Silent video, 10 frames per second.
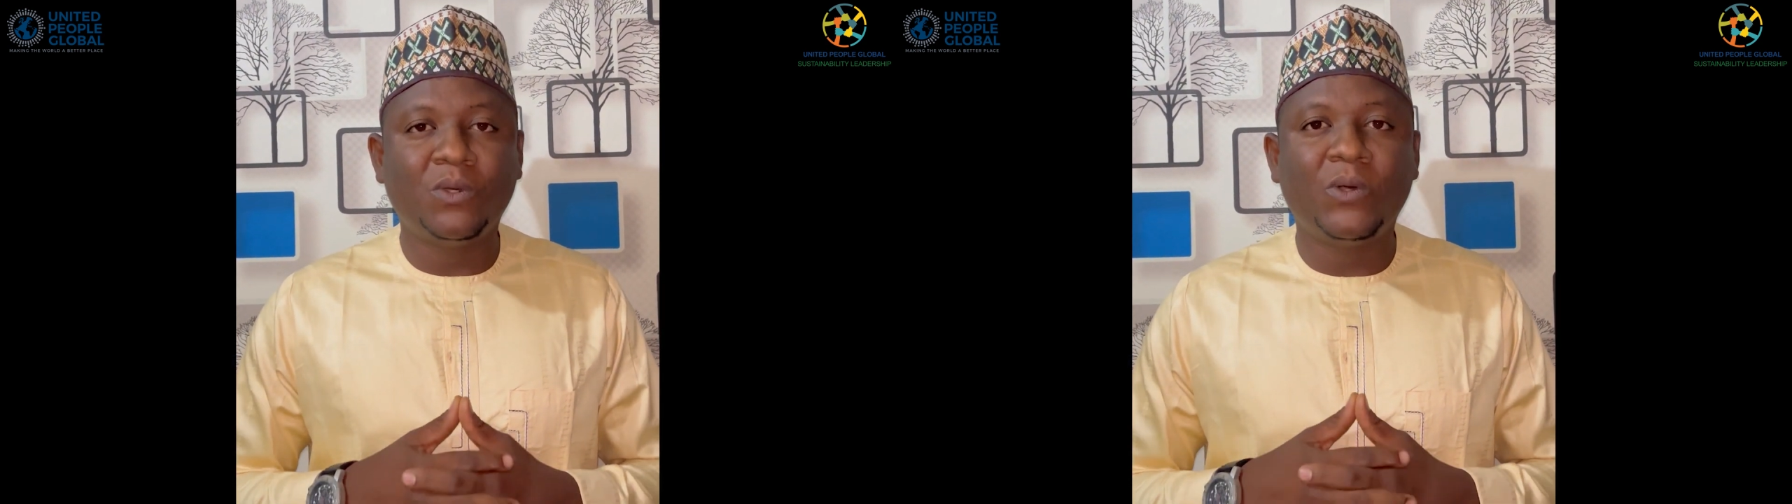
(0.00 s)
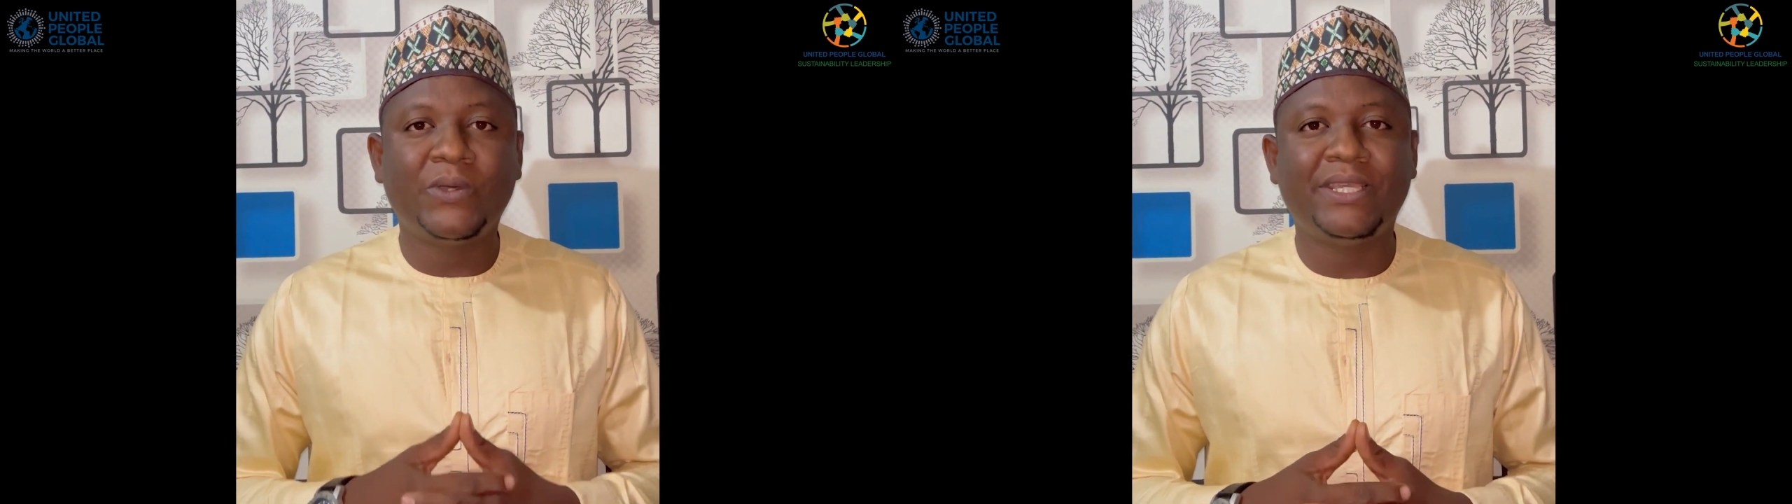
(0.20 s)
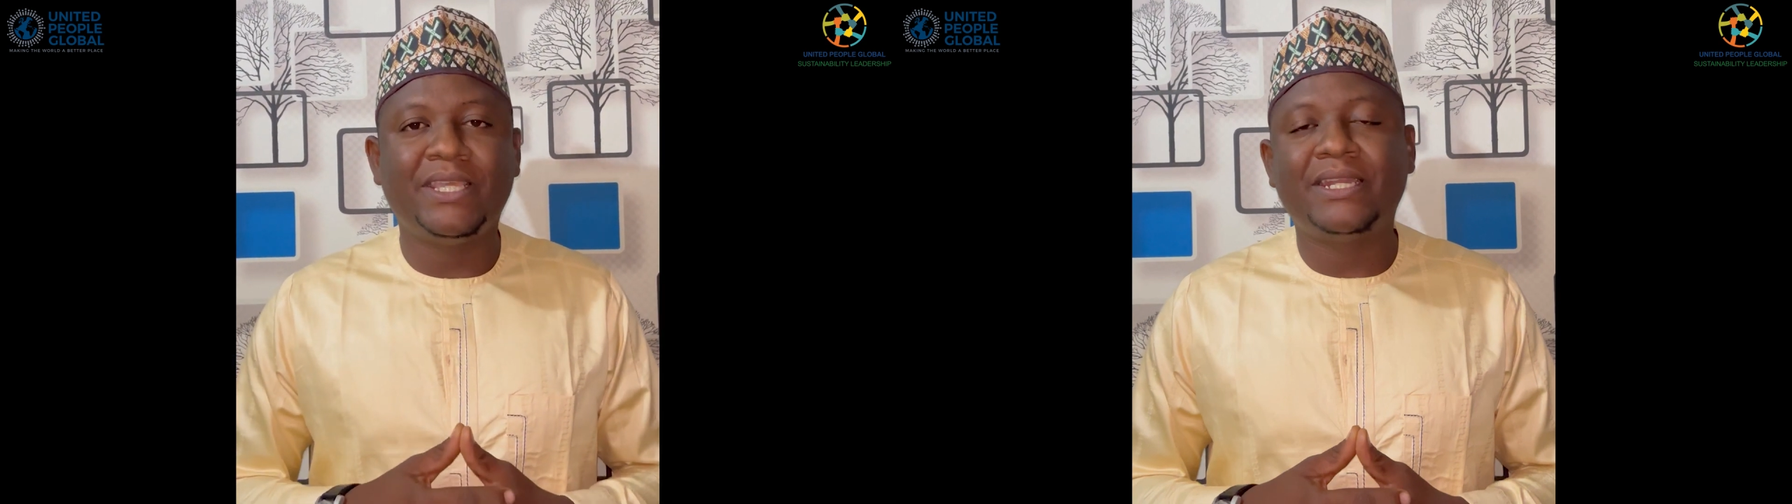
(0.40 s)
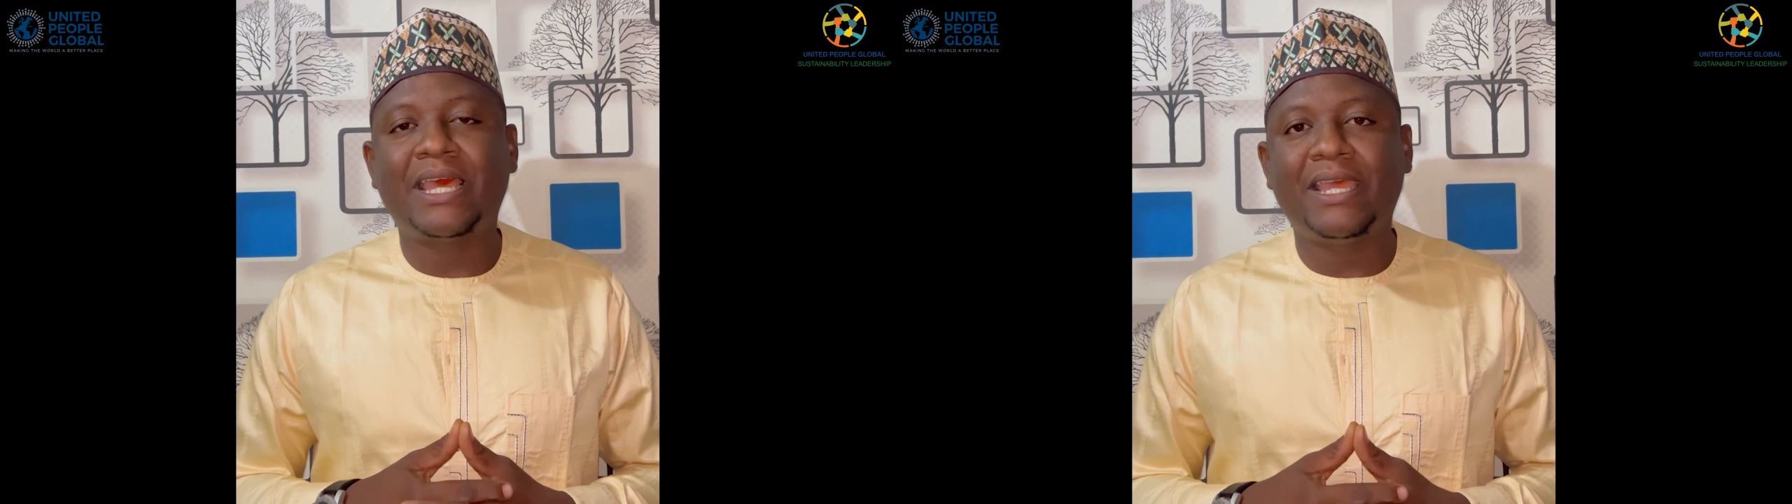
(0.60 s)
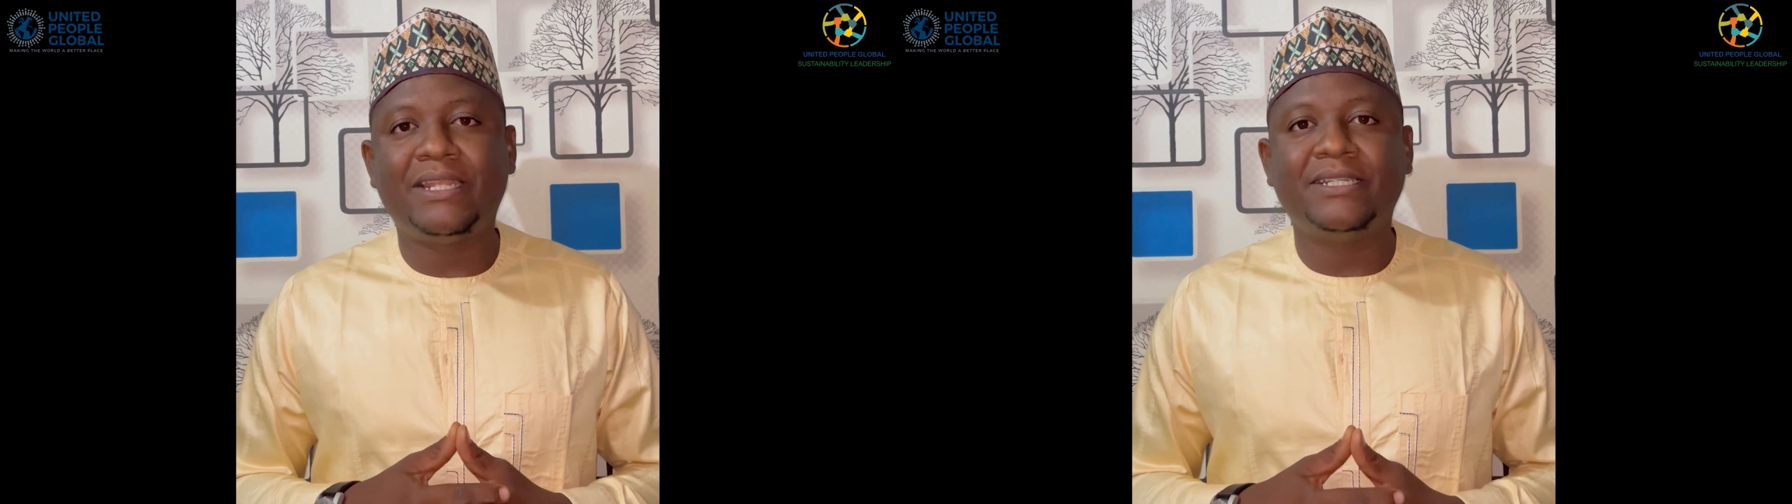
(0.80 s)

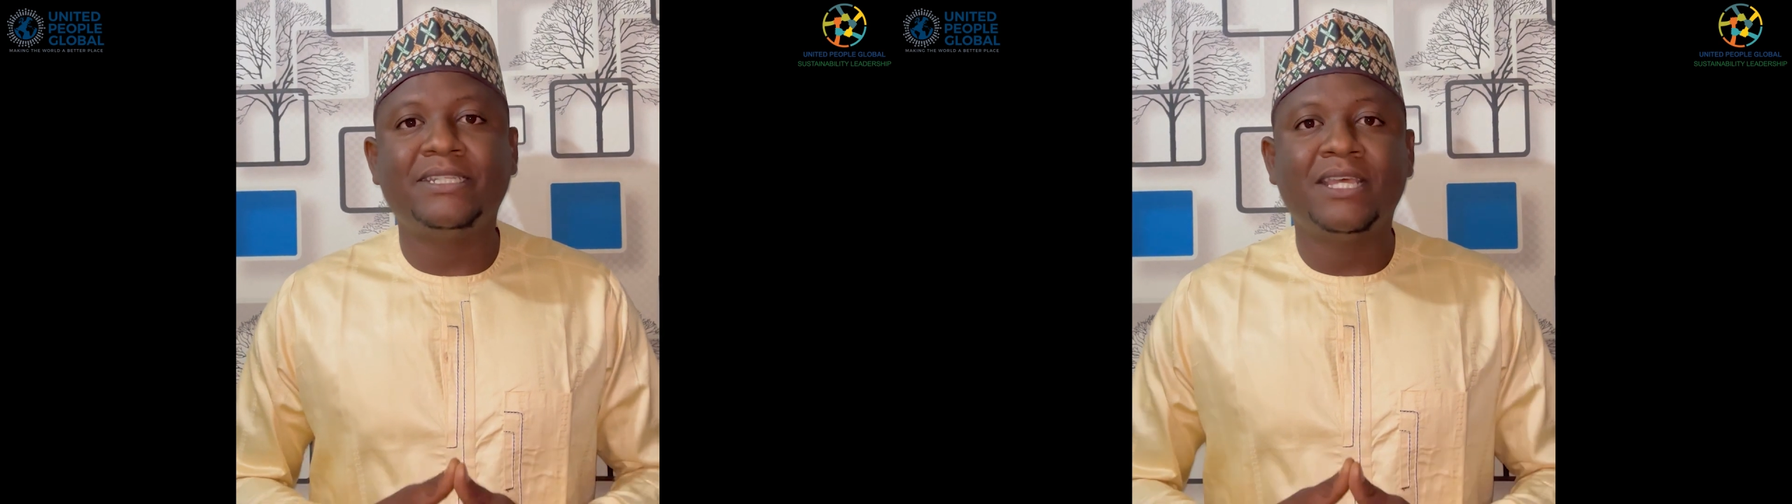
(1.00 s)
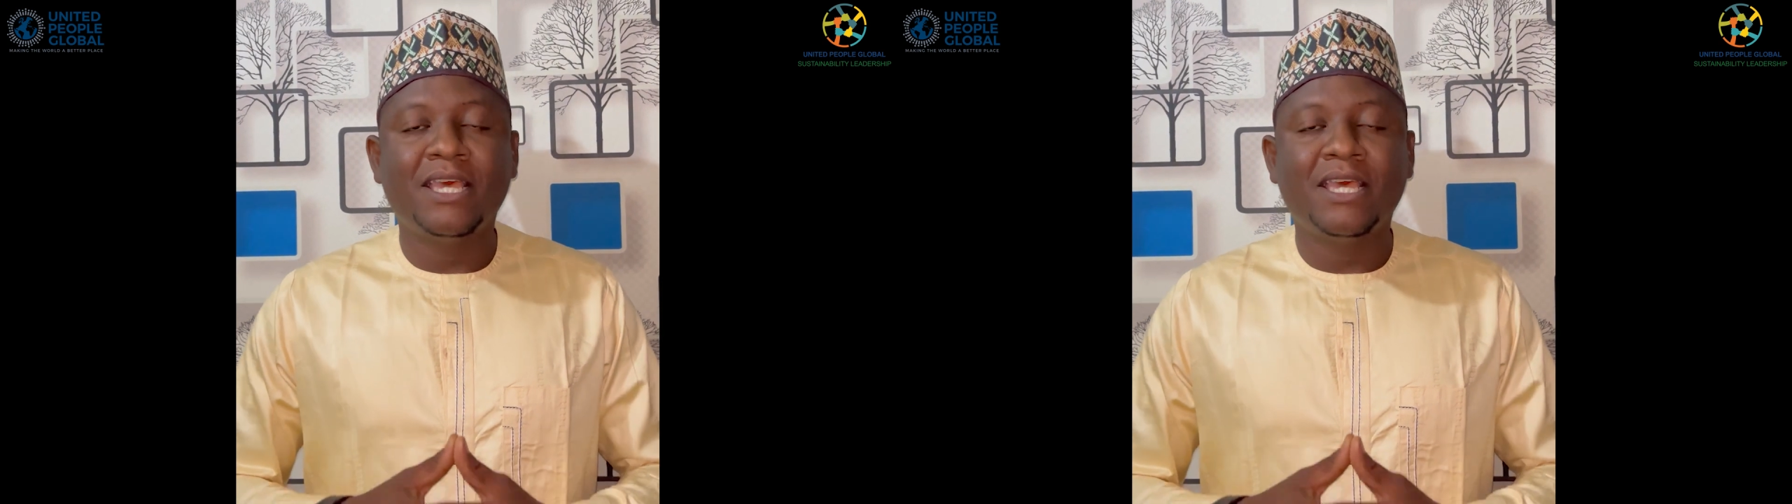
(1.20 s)
Hurricane Island.